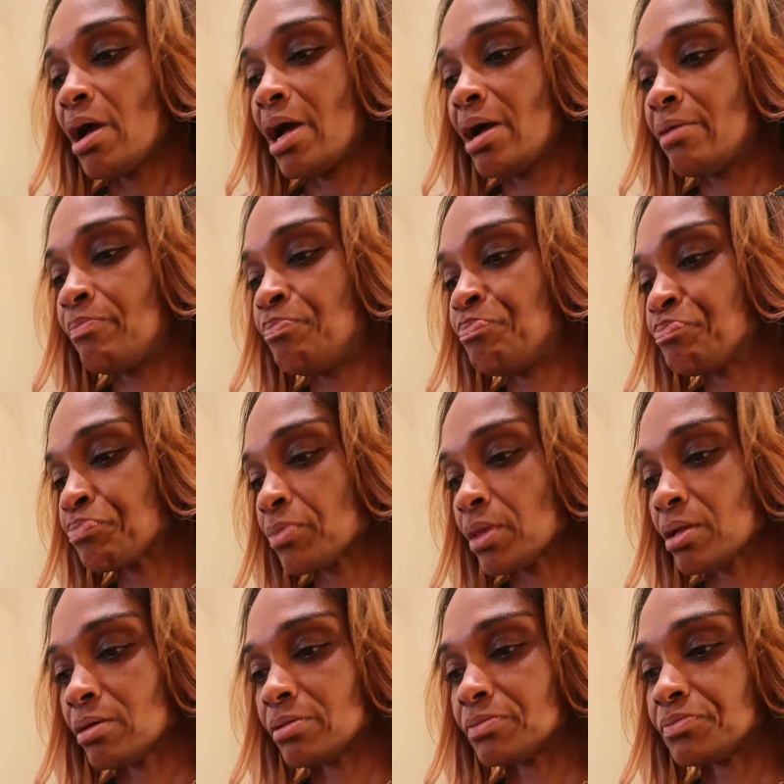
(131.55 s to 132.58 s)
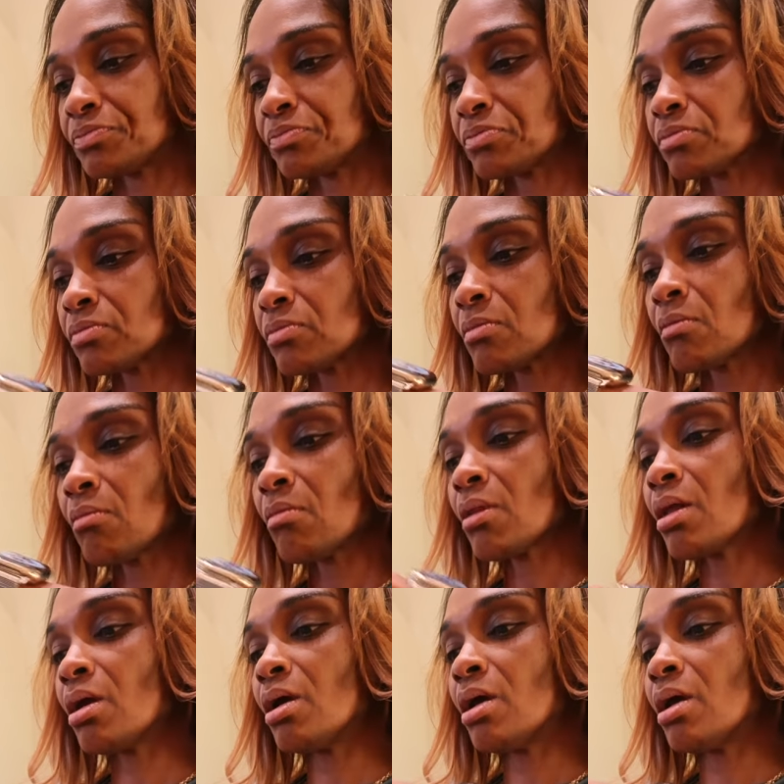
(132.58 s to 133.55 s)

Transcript: And um,